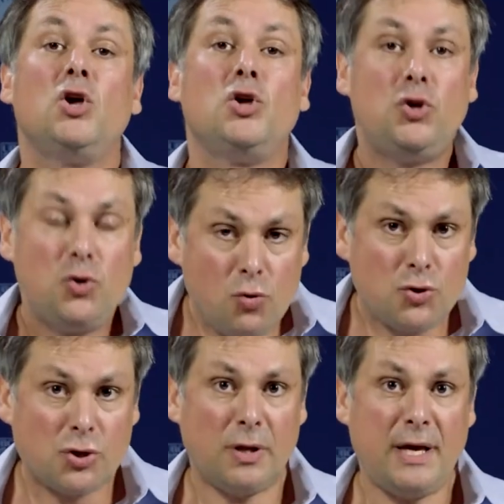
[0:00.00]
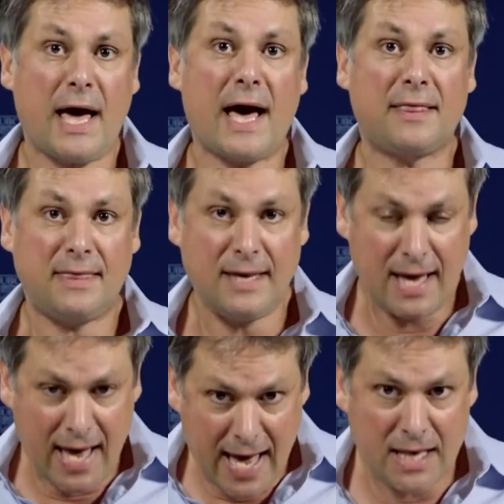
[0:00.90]
Usually at
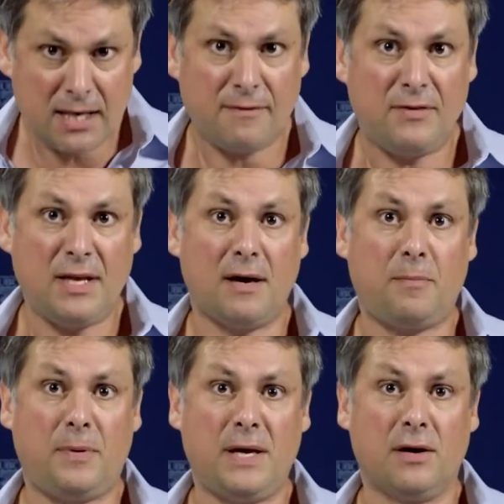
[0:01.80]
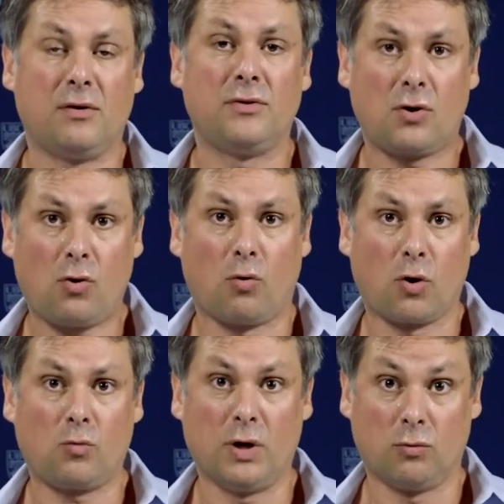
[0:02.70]
the end of the appeal, the
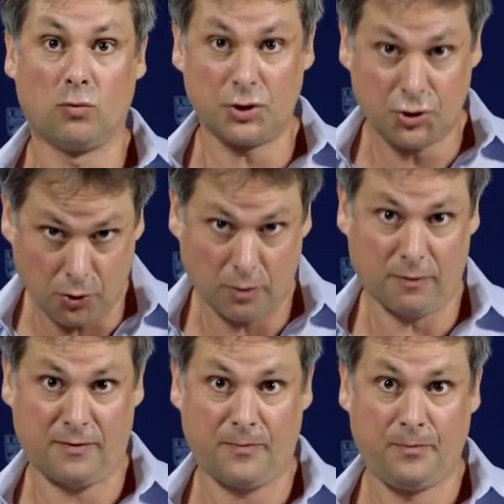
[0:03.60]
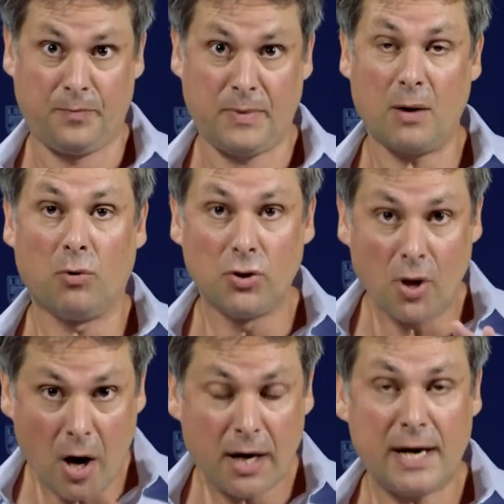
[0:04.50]
court will reserve. They will
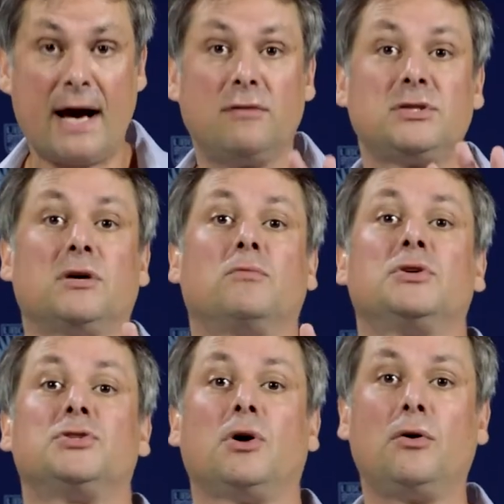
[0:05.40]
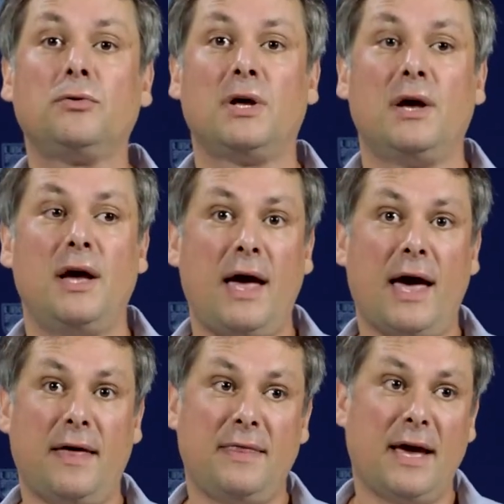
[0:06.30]
not announce a result,
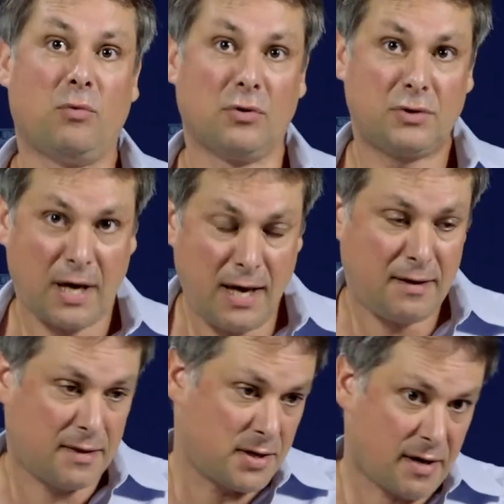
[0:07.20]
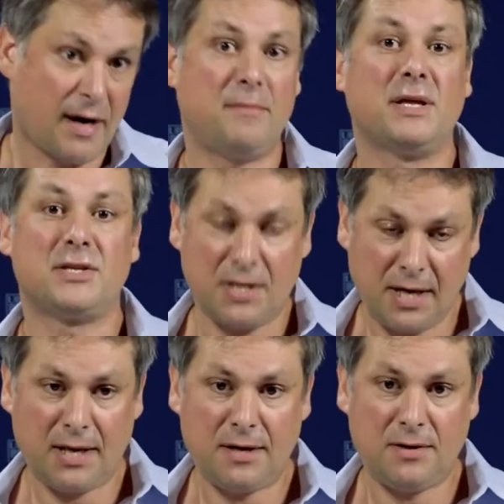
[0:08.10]
and they will take the time that's
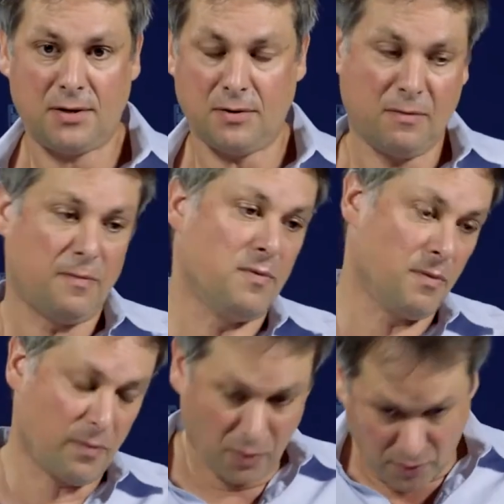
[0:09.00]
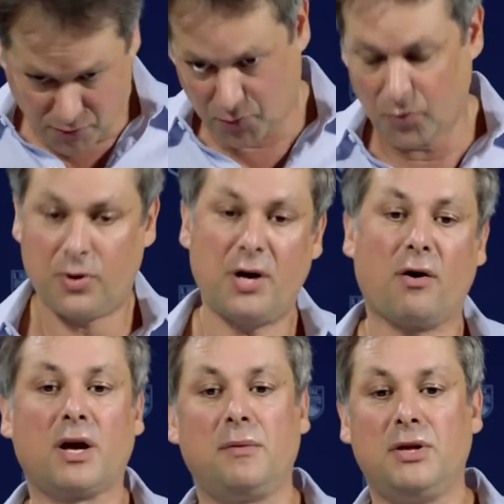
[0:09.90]
needed to look through the
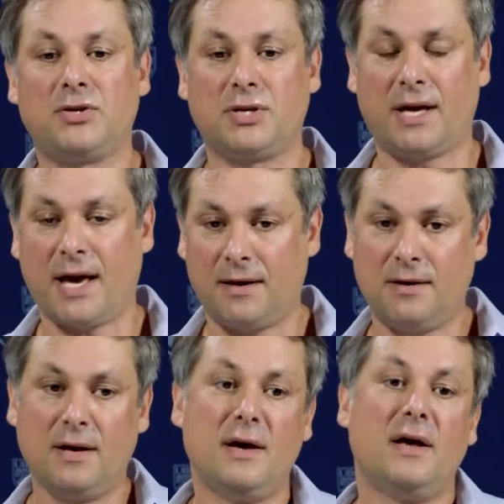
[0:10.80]
arguments again,